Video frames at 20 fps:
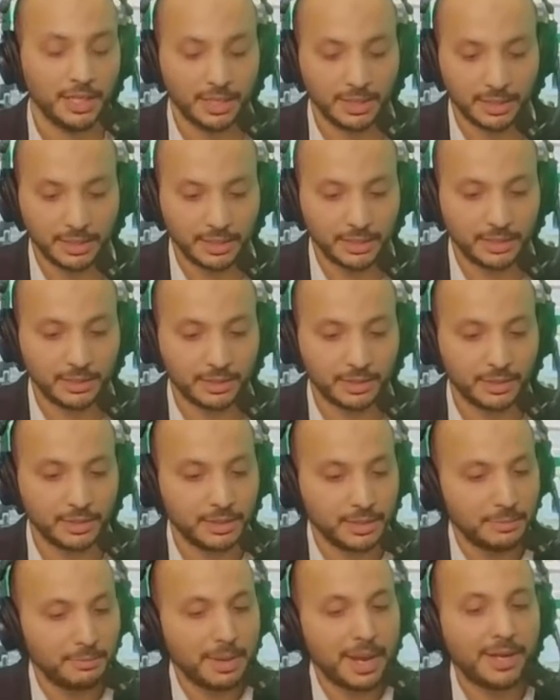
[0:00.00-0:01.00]
the, the,
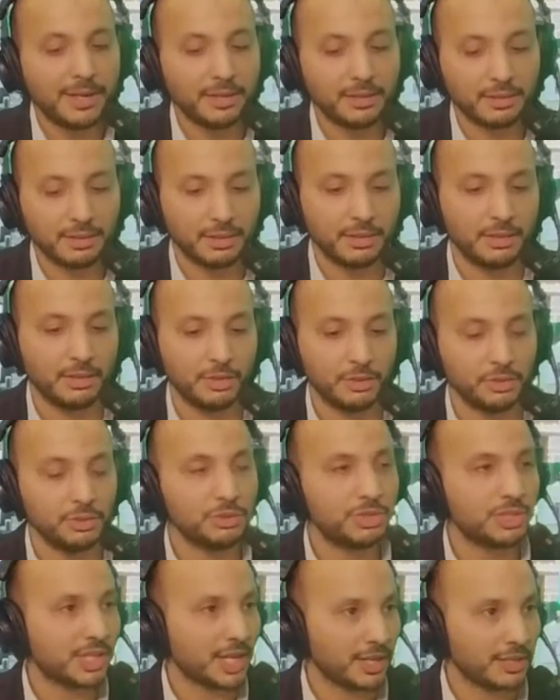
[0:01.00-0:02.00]
the main use
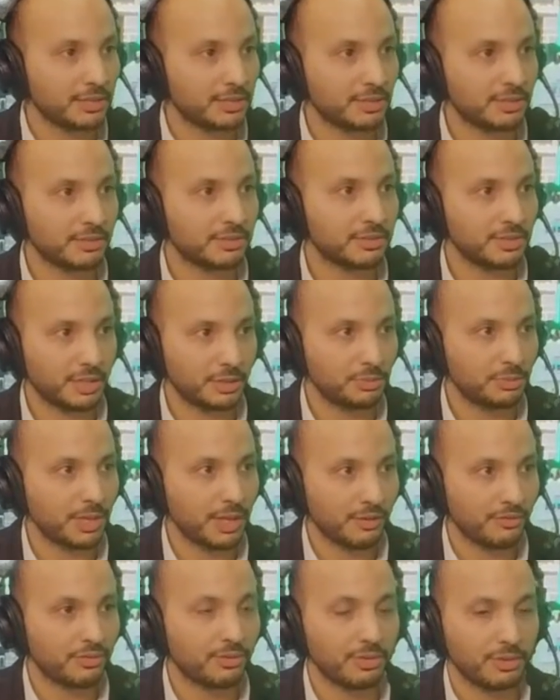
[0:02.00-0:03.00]
cases that we have